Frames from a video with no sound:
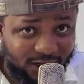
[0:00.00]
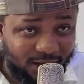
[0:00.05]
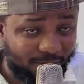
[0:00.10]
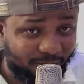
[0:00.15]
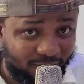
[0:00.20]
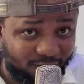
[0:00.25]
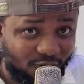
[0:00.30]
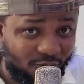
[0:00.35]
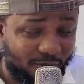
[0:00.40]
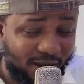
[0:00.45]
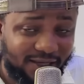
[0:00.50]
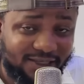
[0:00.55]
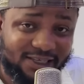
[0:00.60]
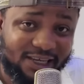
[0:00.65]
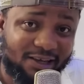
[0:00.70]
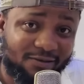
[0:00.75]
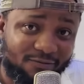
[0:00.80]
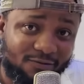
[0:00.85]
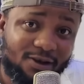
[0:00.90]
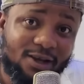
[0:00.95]
times, even
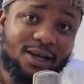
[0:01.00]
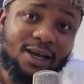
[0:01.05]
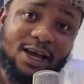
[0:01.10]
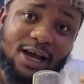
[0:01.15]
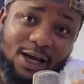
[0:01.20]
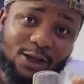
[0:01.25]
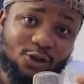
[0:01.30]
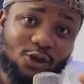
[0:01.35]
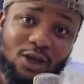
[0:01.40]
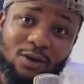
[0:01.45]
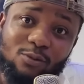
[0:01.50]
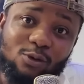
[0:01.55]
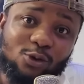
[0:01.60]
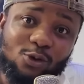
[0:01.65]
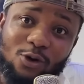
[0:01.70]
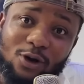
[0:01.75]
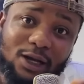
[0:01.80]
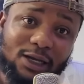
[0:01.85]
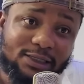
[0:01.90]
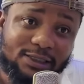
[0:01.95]
myself. I don't even
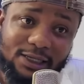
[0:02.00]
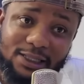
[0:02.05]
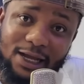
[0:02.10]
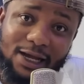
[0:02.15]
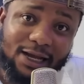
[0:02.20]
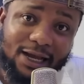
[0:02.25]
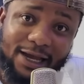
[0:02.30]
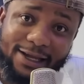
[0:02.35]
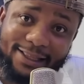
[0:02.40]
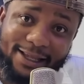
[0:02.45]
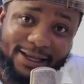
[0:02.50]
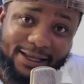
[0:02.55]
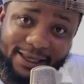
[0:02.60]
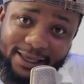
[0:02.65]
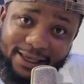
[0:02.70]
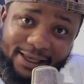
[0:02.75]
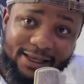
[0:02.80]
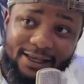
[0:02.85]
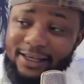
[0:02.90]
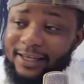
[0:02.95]
talk and say that guy is a
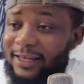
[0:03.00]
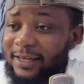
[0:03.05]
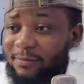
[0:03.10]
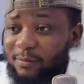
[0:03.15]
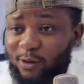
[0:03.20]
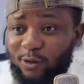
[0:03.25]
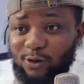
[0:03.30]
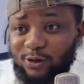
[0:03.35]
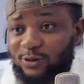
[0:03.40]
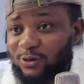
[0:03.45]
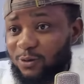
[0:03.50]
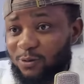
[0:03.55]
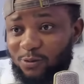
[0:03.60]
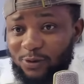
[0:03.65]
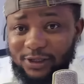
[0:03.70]
gay. because of